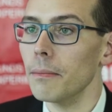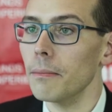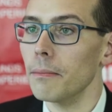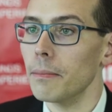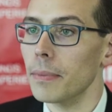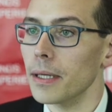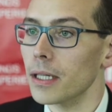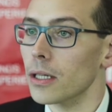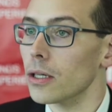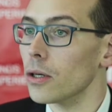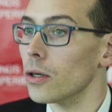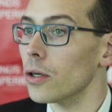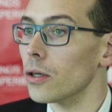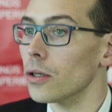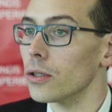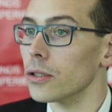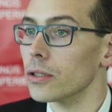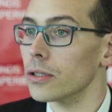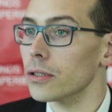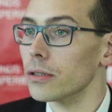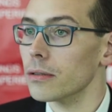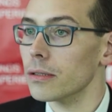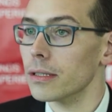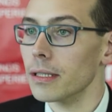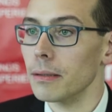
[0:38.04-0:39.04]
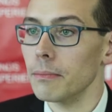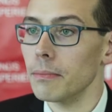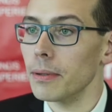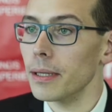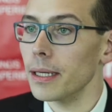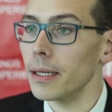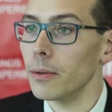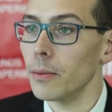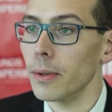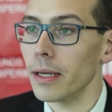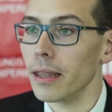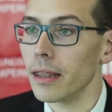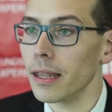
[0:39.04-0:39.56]
because simply
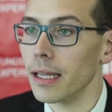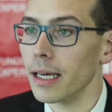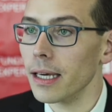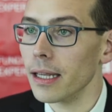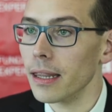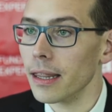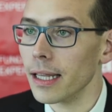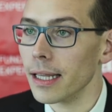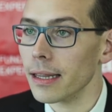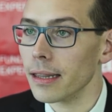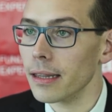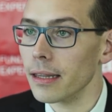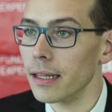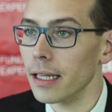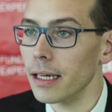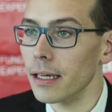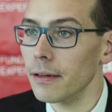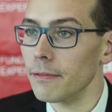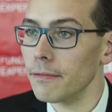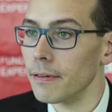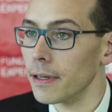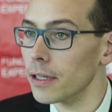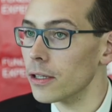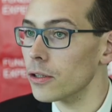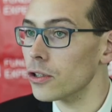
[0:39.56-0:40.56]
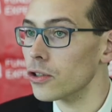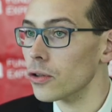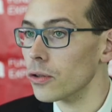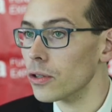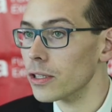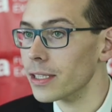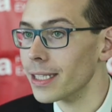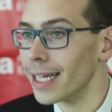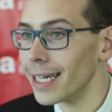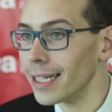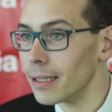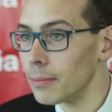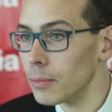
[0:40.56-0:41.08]
we think that the financial
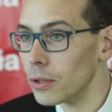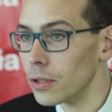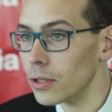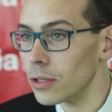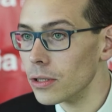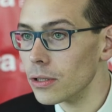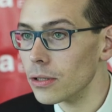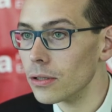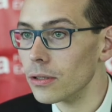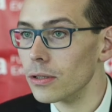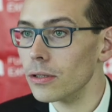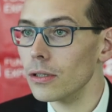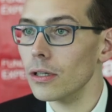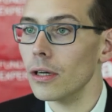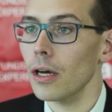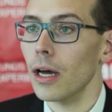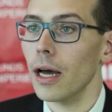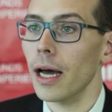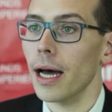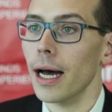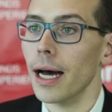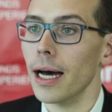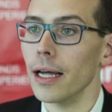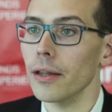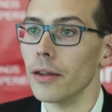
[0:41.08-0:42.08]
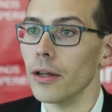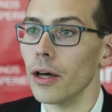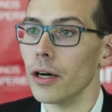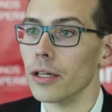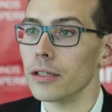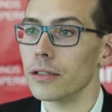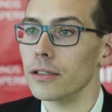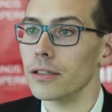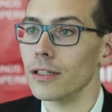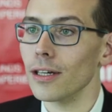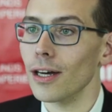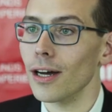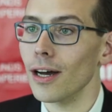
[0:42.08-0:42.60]
statements are
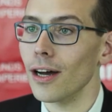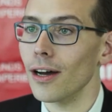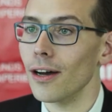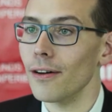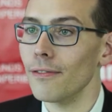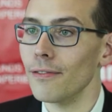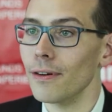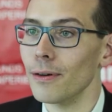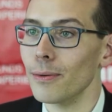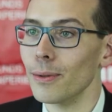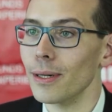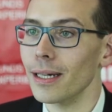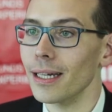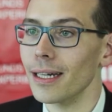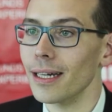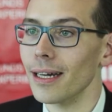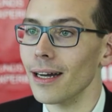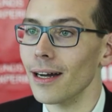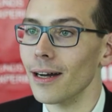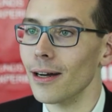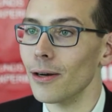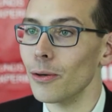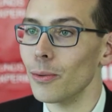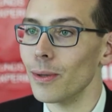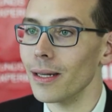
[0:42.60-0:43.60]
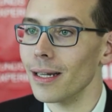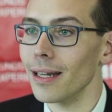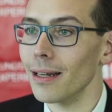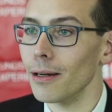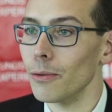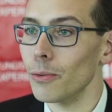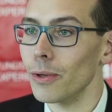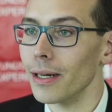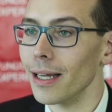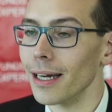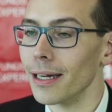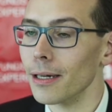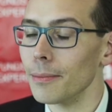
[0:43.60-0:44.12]
not very
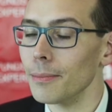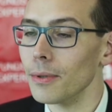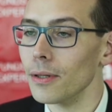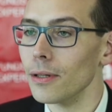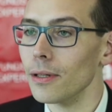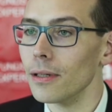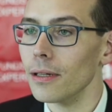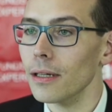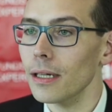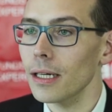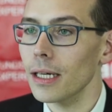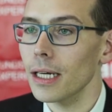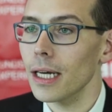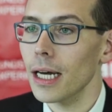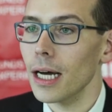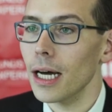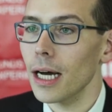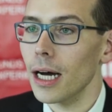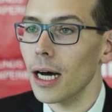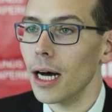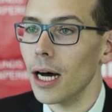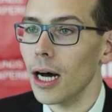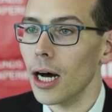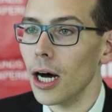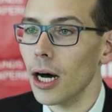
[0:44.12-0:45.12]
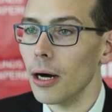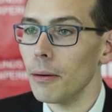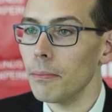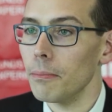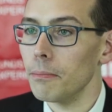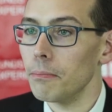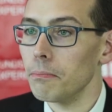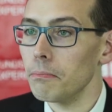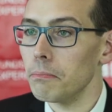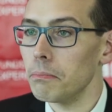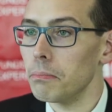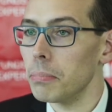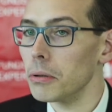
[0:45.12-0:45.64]
reliable.
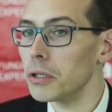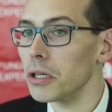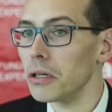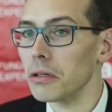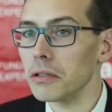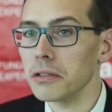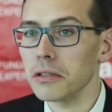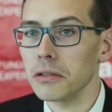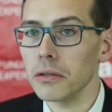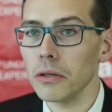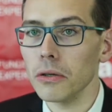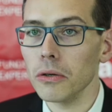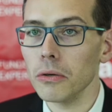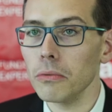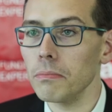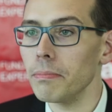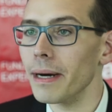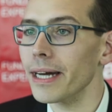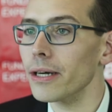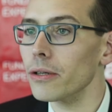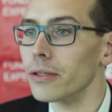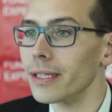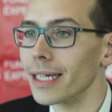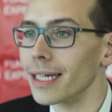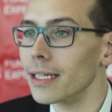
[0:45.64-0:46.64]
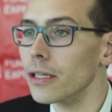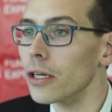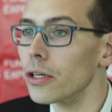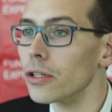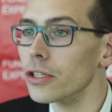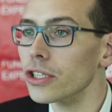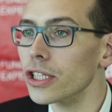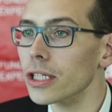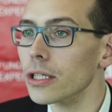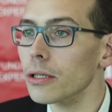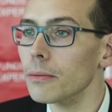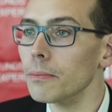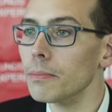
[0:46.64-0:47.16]
But also
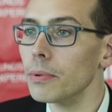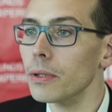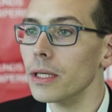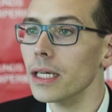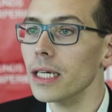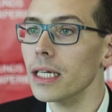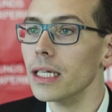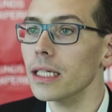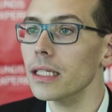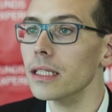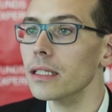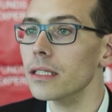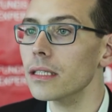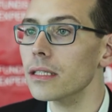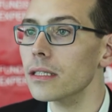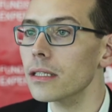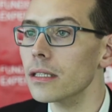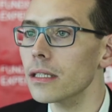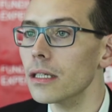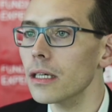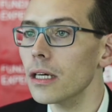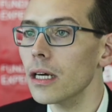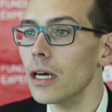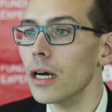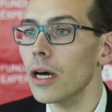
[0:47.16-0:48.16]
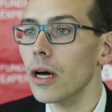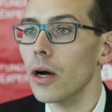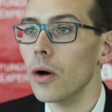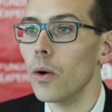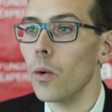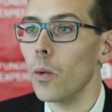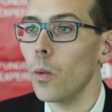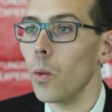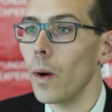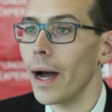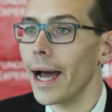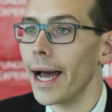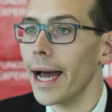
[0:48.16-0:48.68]
biotechnology companies
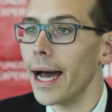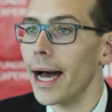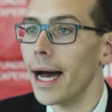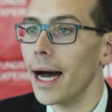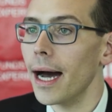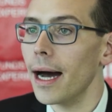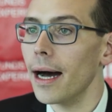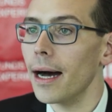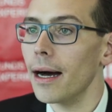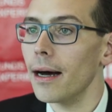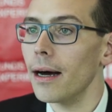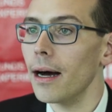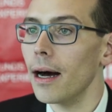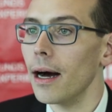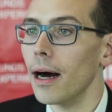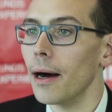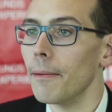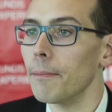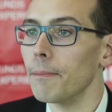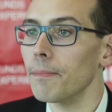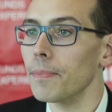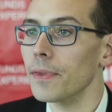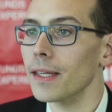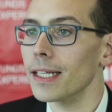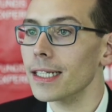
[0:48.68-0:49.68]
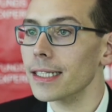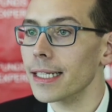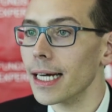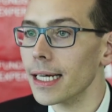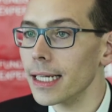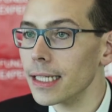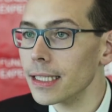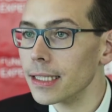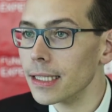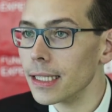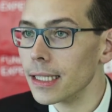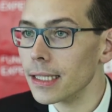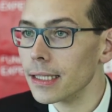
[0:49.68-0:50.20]
where
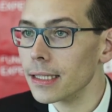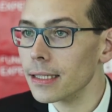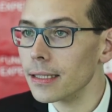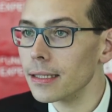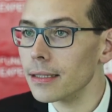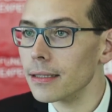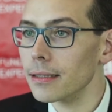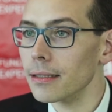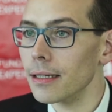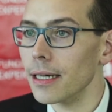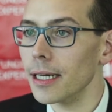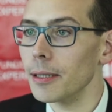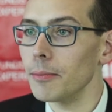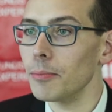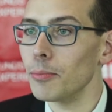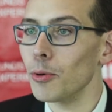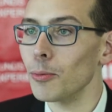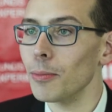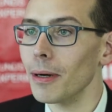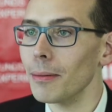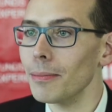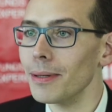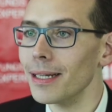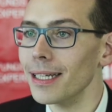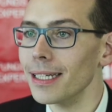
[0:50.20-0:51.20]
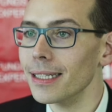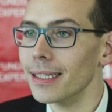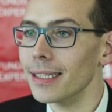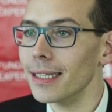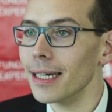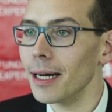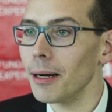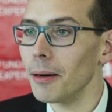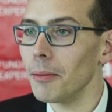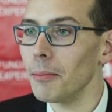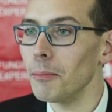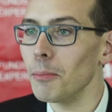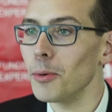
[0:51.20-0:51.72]
statistics and probability
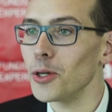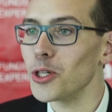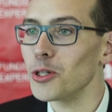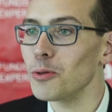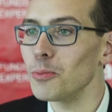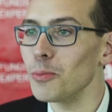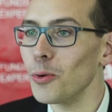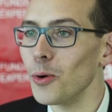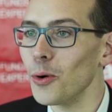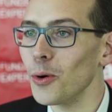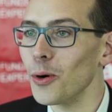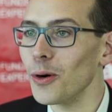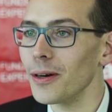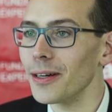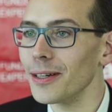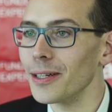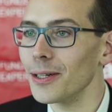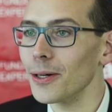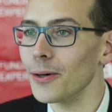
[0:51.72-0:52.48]
are much more